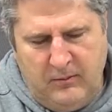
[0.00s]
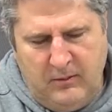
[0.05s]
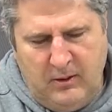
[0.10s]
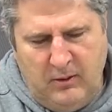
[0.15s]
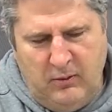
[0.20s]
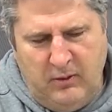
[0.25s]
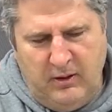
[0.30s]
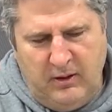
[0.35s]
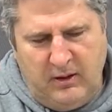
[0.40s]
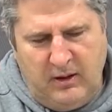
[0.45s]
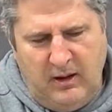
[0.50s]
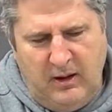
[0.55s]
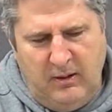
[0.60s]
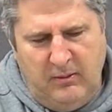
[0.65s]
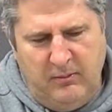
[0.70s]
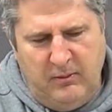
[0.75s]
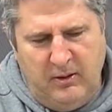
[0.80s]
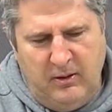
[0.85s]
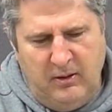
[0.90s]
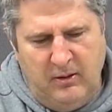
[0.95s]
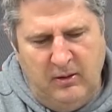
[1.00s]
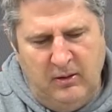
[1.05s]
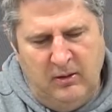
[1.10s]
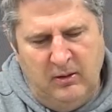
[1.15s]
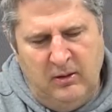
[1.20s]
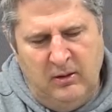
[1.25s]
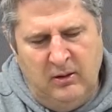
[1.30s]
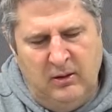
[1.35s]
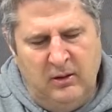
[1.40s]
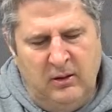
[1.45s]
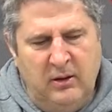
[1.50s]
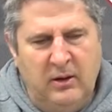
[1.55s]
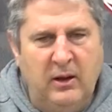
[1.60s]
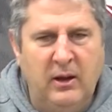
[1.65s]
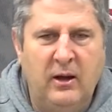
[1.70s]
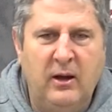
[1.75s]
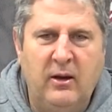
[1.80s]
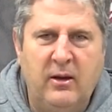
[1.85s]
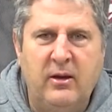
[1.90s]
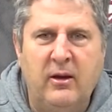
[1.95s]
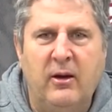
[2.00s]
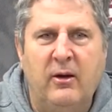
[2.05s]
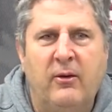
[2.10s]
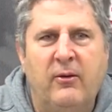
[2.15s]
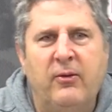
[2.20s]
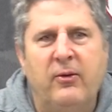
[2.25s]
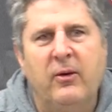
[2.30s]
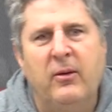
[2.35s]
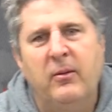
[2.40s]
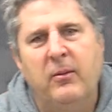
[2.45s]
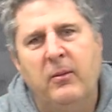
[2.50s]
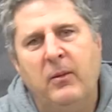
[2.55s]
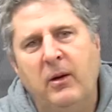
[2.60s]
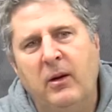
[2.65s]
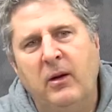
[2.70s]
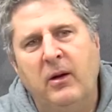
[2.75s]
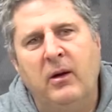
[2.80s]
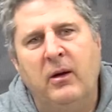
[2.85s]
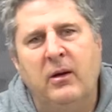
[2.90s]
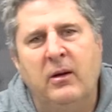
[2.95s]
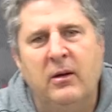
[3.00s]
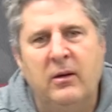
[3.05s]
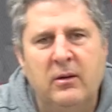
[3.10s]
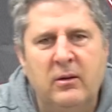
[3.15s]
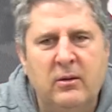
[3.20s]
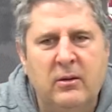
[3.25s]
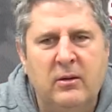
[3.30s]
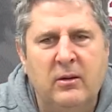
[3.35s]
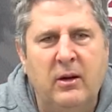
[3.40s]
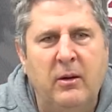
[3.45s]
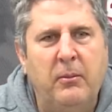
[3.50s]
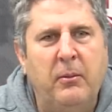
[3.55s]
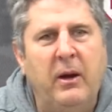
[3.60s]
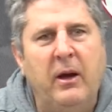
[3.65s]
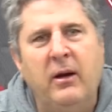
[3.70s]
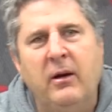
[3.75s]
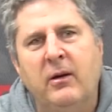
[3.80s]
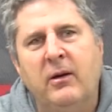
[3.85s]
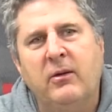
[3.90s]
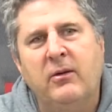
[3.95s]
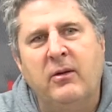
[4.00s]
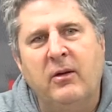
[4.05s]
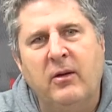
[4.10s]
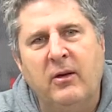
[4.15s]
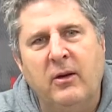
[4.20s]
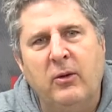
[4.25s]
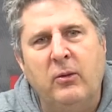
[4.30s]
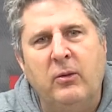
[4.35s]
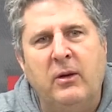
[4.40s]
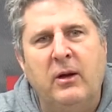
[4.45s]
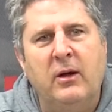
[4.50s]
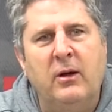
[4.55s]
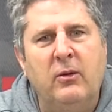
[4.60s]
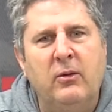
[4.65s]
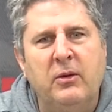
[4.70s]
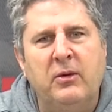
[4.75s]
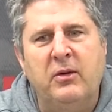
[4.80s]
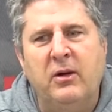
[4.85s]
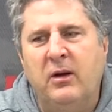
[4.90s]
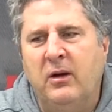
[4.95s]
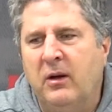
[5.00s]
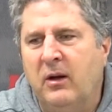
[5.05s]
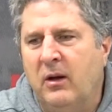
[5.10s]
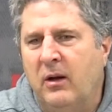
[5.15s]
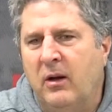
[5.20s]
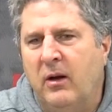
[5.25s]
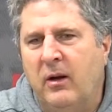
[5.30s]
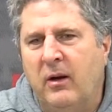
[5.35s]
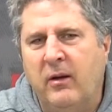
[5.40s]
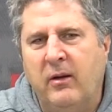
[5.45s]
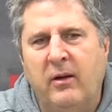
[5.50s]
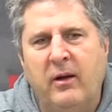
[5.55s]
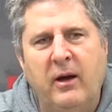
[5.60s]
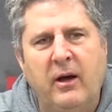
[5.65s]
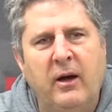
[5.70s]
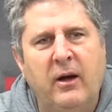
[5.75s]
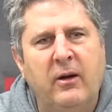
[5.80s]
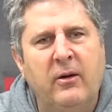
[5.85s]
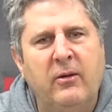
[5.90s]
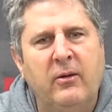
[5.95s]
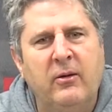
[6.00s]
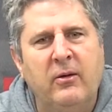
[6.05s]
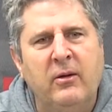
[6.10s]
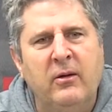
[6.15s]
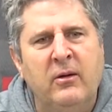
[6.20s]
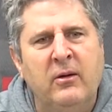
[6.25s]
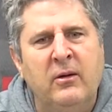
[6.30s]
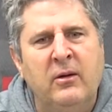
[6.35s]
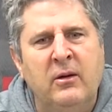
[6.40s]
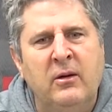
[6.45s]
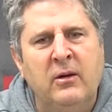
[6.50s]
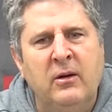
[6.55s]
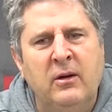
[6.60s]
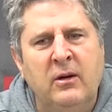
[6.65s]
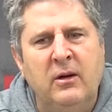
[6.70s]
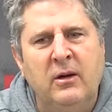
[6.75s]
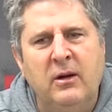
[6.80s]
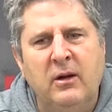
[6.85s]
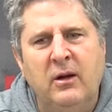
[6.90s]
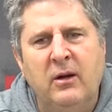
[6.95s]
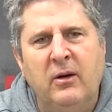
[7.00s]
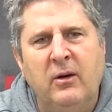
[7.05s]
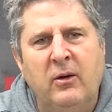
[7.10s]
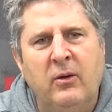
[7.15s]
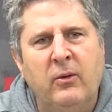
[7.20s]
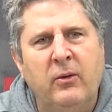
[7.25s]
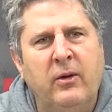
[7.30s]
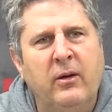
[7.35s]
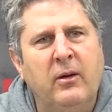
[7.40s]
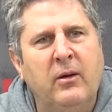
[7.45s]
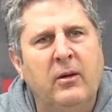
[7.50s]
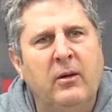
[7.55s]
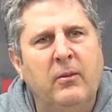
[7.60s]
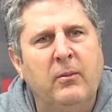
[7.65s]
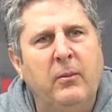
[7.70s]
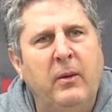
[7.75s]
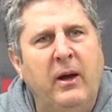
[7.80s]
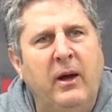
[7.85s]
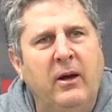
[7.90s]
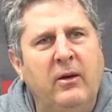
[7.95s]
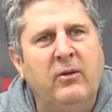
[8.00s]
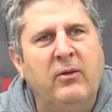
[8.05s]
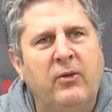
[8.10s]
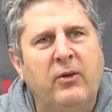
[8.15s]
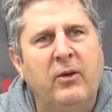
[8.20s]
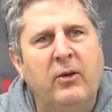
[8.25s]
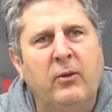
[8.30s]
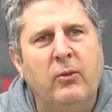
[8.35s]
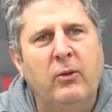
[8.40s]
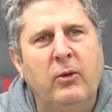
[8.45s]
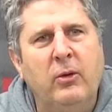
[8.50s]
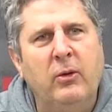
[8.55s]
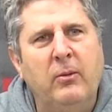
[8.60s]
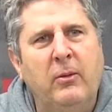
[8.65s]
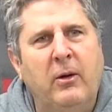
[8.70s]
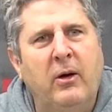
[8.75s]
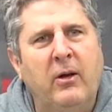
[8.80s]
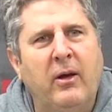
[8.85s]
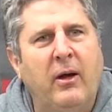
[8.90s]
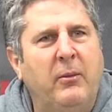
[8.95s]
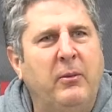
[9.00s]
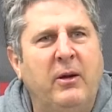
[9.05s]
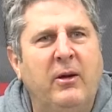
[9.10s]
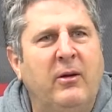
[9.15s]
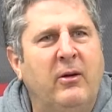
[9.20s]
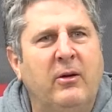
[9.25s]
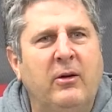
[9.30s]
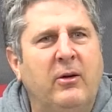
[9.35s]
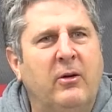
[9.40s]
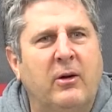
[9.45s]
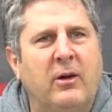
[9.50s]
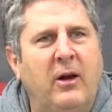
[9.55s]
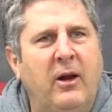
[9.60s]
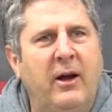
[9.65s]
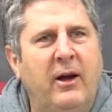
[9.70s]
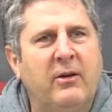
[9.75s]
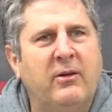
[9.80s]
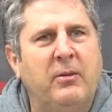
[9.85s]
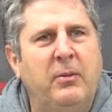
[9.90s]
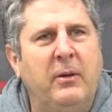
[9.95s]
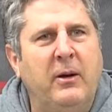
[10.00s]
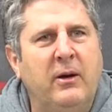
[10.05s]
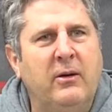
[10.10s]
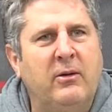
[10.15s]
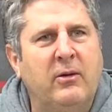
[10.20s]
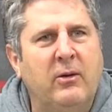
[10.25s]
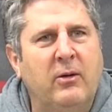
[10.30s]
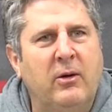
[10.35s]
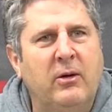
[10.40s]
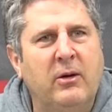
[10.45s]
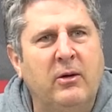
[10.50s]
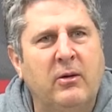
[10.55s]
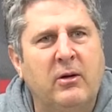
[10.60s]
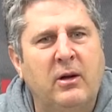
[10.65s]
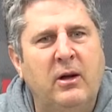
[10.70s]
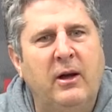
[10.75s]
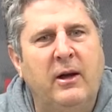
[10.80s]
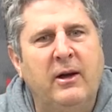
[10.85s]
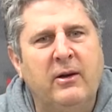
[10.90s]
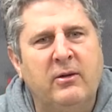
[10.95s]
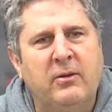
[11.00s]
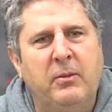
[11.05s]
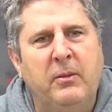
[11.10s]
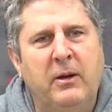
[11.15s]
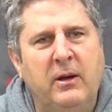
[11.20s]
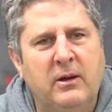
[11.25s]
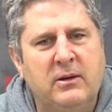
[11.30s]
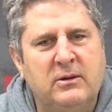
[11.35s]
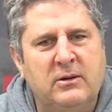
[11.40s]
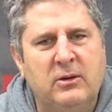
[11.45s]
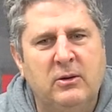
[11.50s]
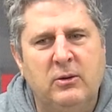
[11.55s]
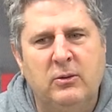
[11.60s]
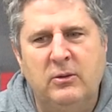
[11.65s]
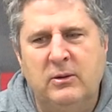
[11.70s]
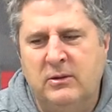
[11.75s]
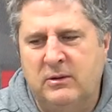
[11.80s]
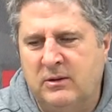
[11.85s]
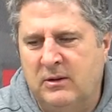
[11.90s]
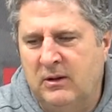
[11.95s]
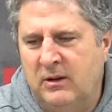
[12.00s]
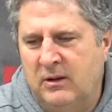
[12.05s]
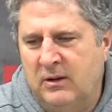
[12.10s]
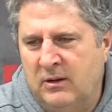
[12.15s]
when it came to anything from the maintenance of the hotel, which I did a lot of that, or, the maids for the room, all that. I mean, they're your classmates. They're all your classmates. So it was